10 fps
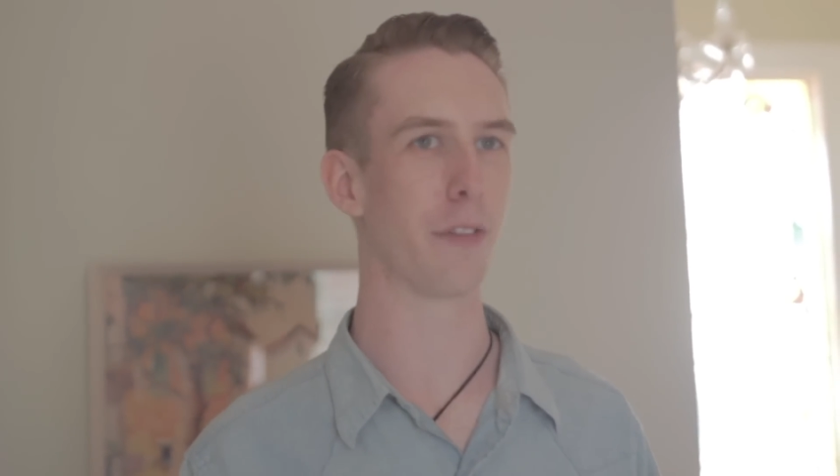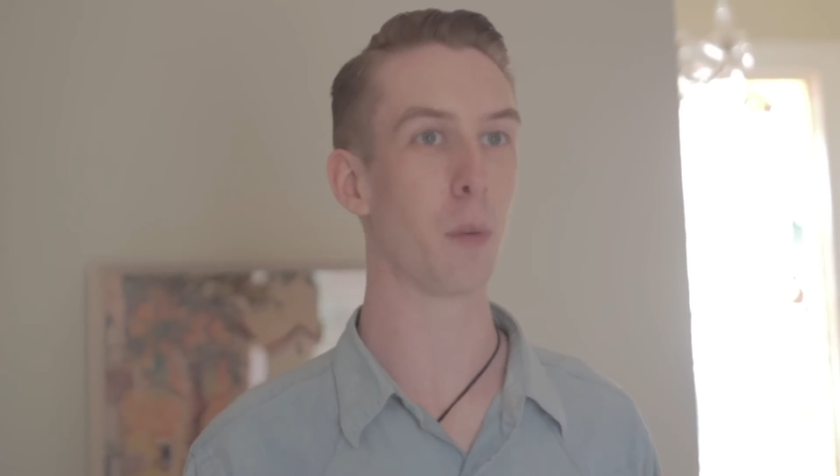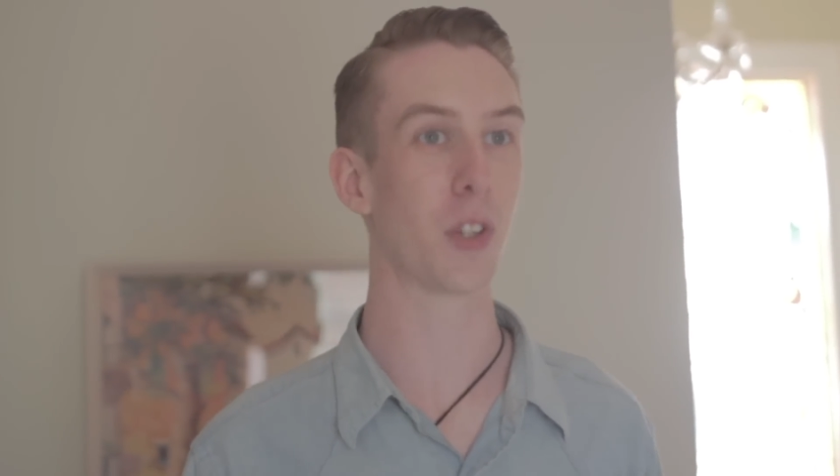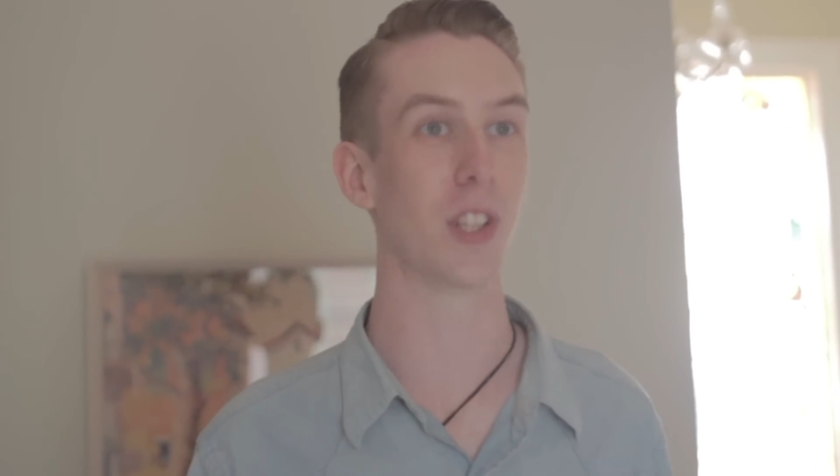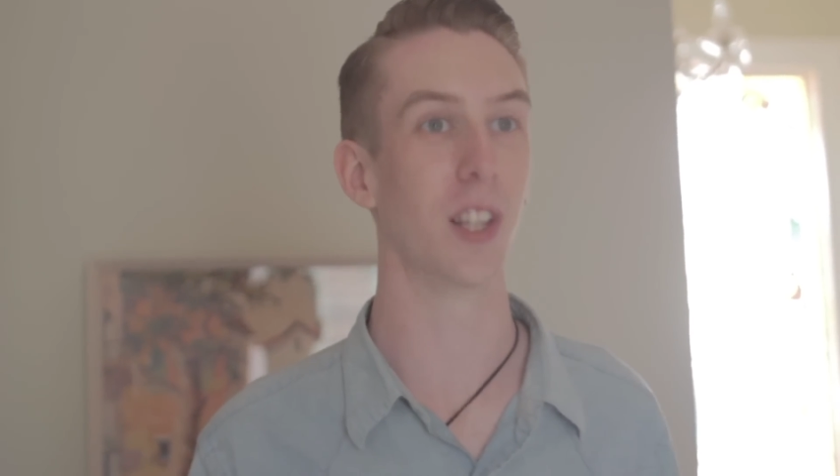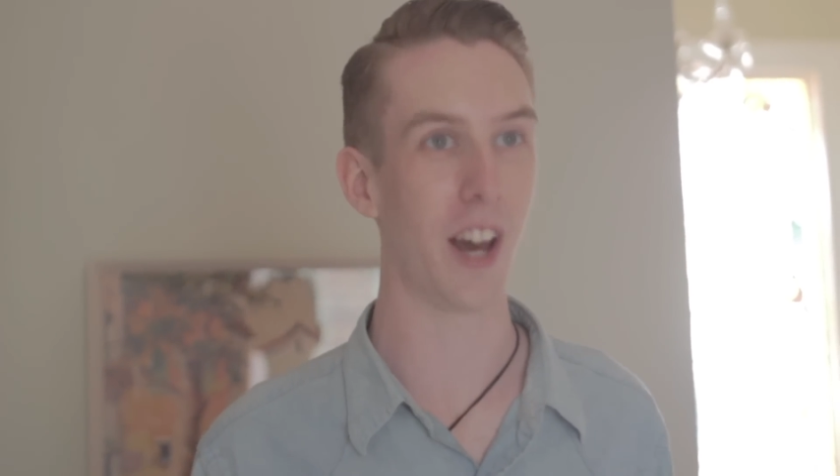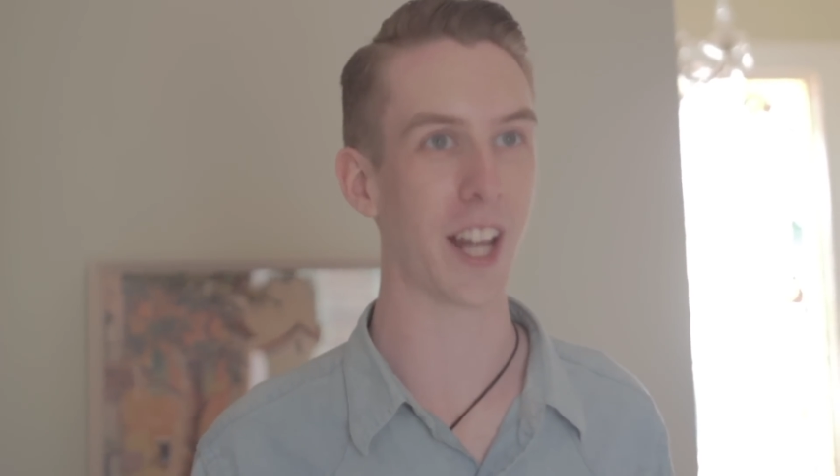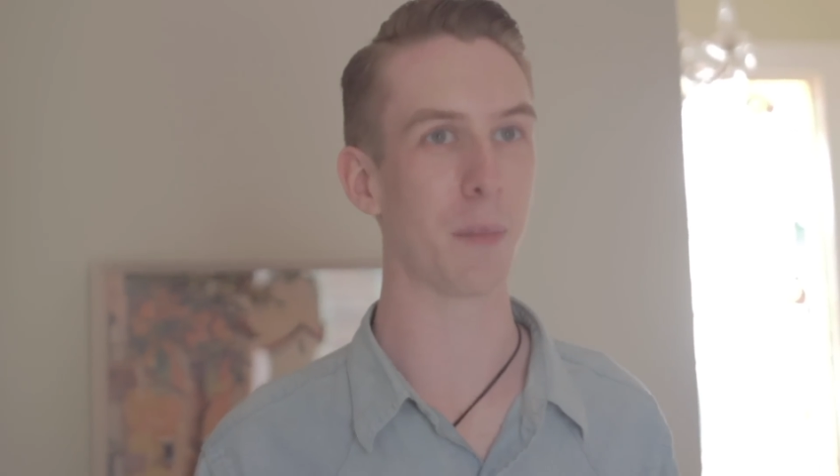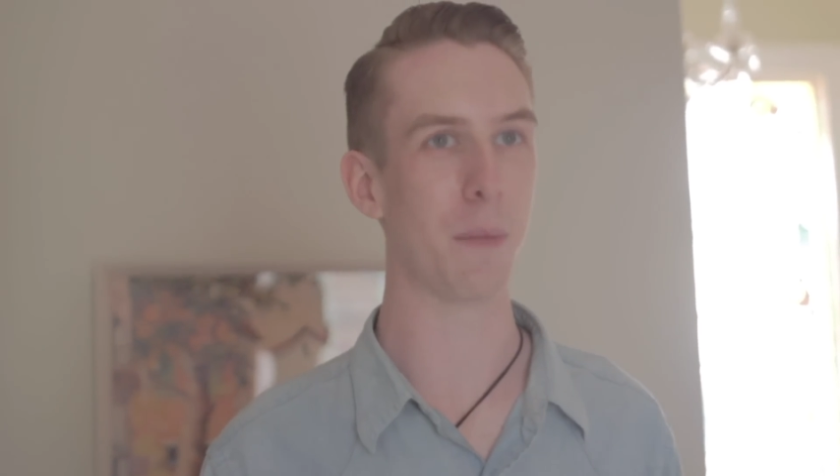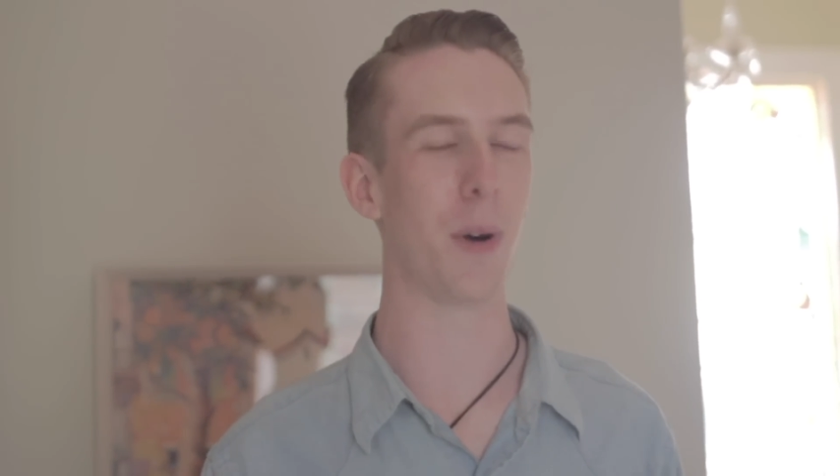if he wasn't
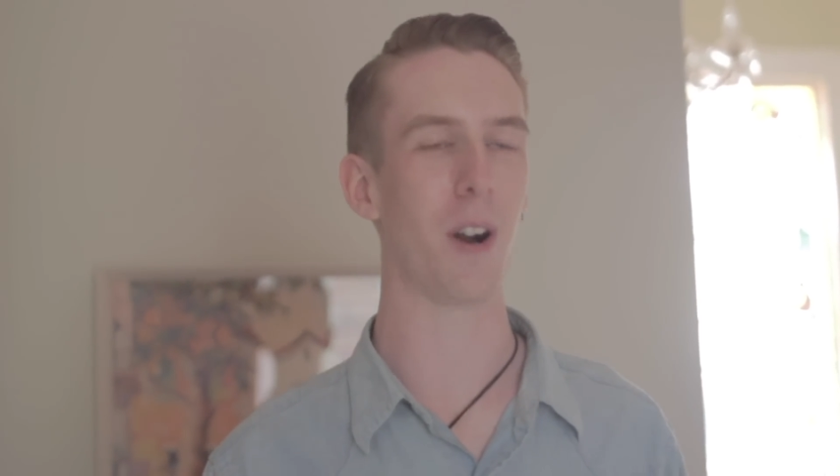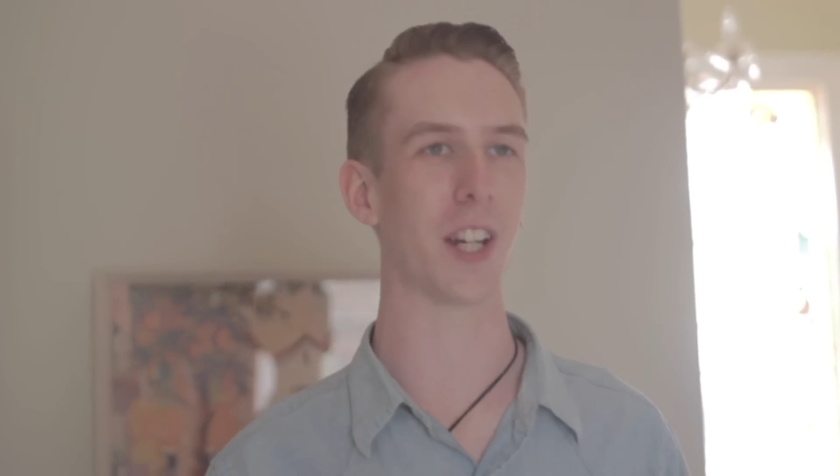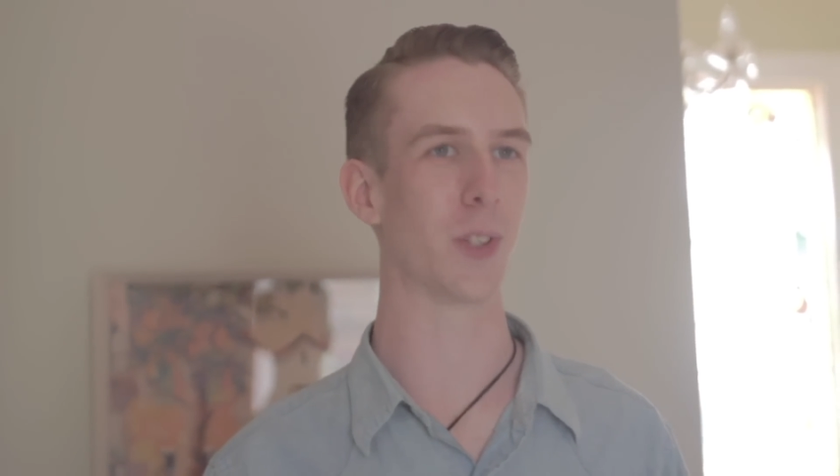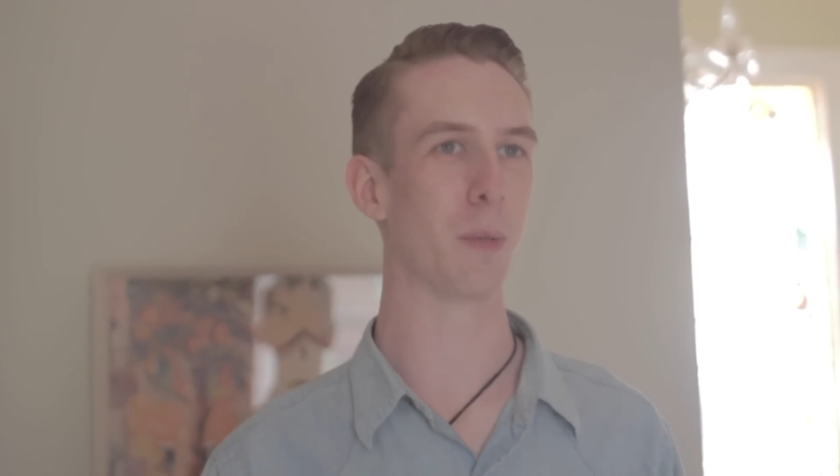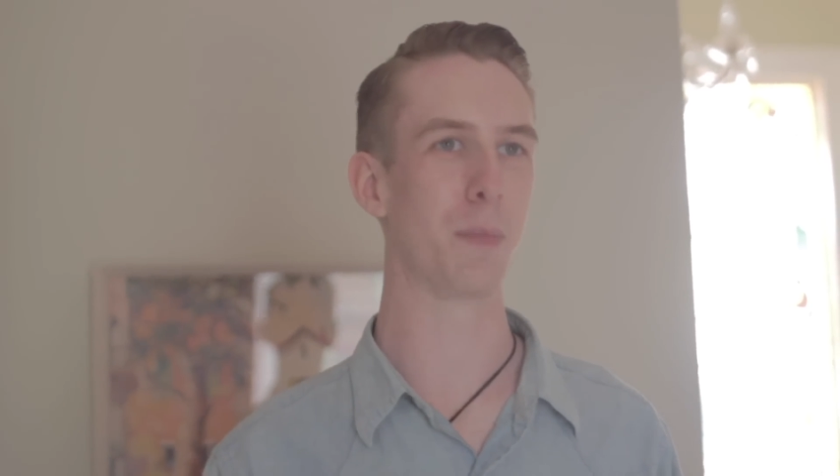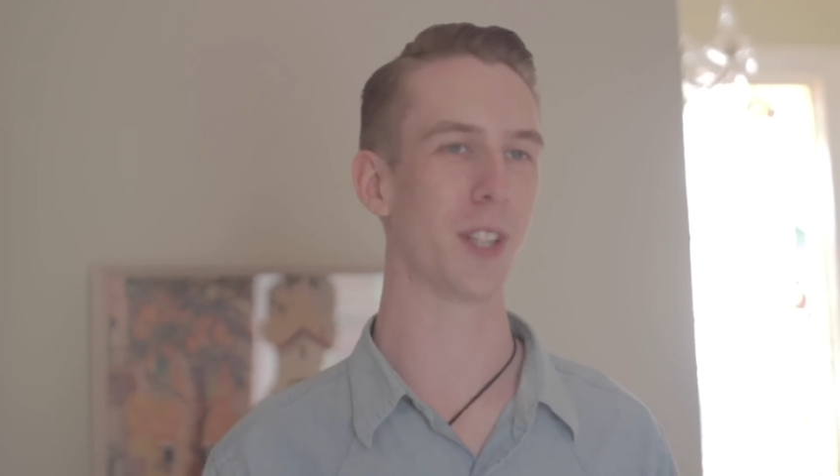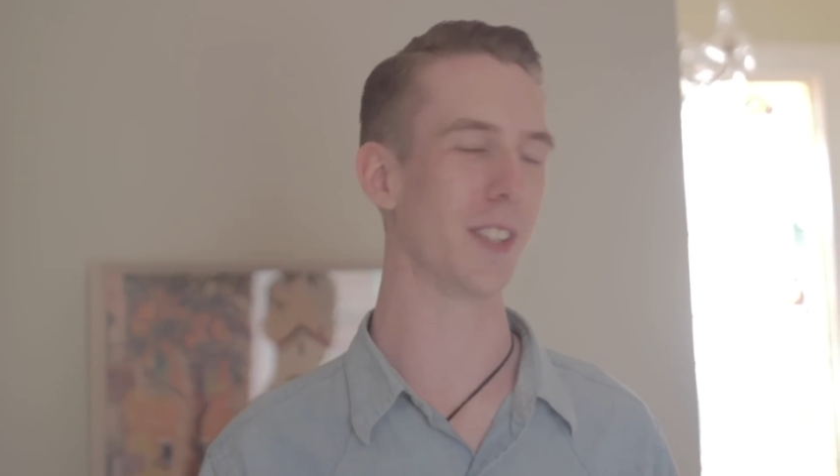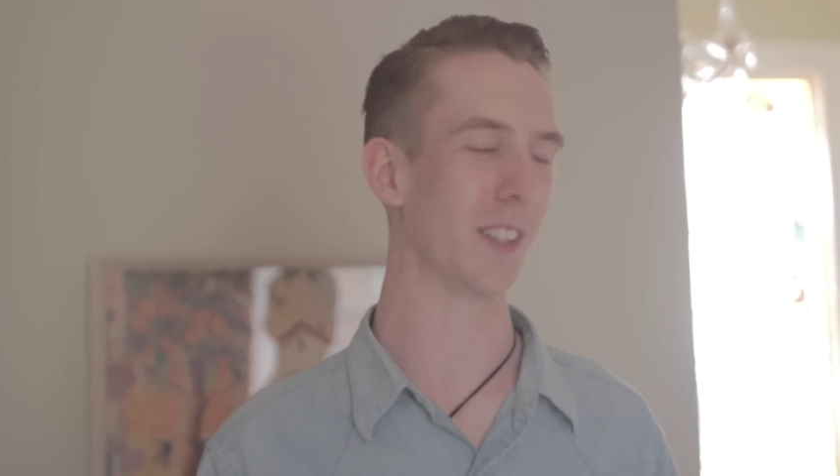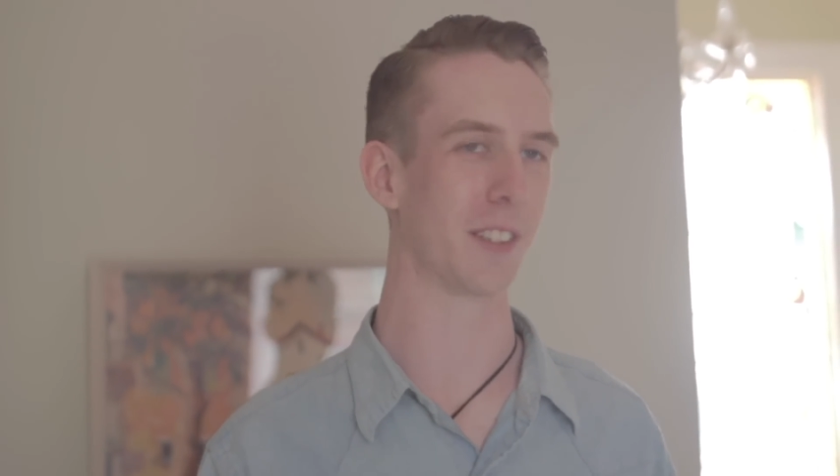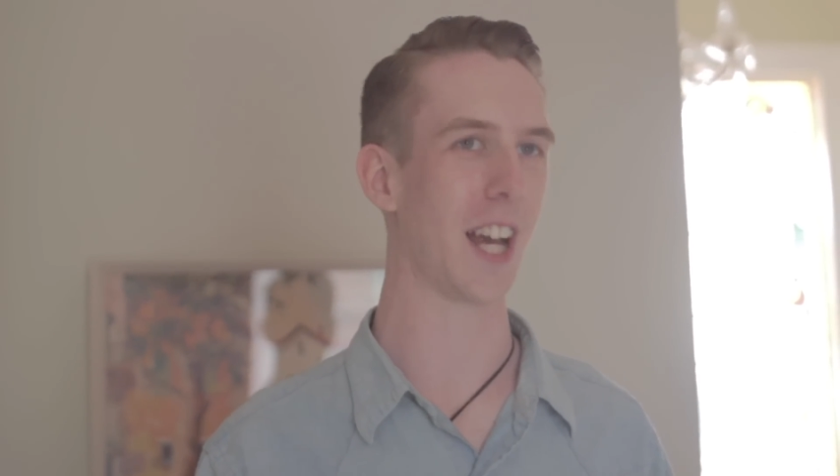lining my pockets, we'd put the
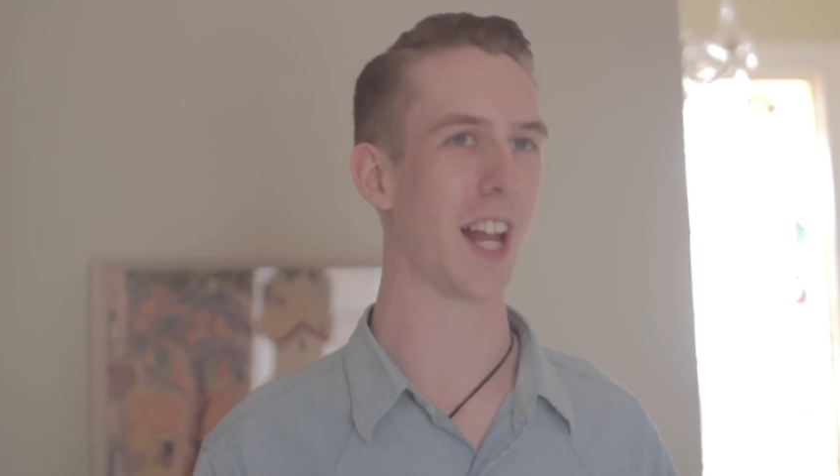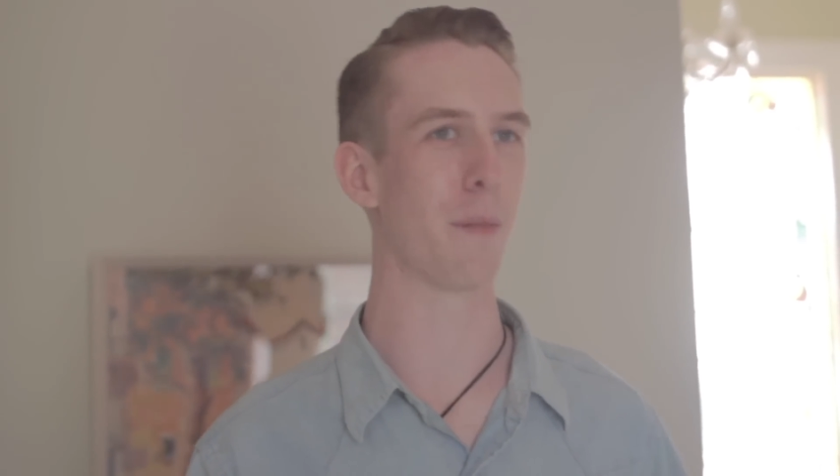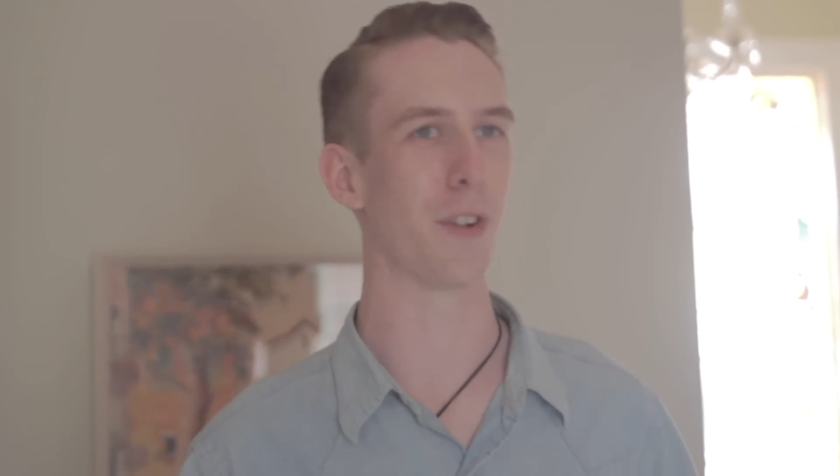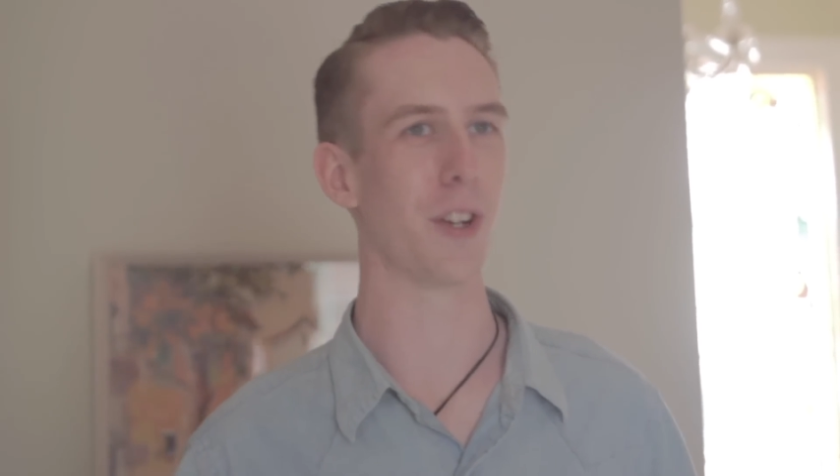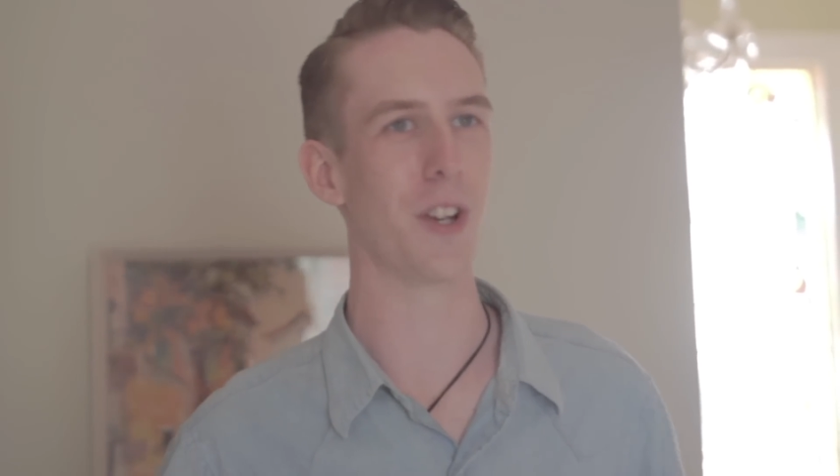little cunt up for